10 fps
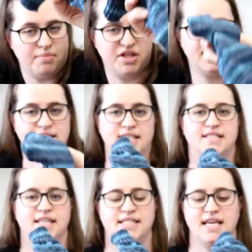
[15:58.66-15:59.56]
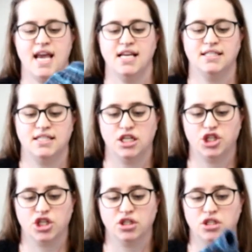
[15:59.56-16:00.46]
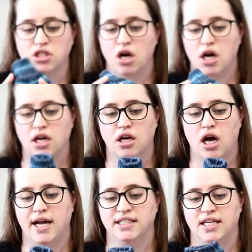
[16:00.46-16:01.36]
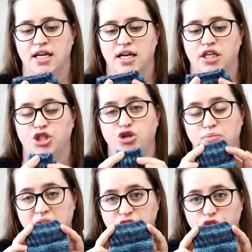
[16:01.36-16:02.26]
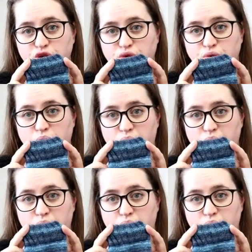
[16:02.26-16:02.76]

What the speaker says: This is a 68 stitch sock. I did a 2x2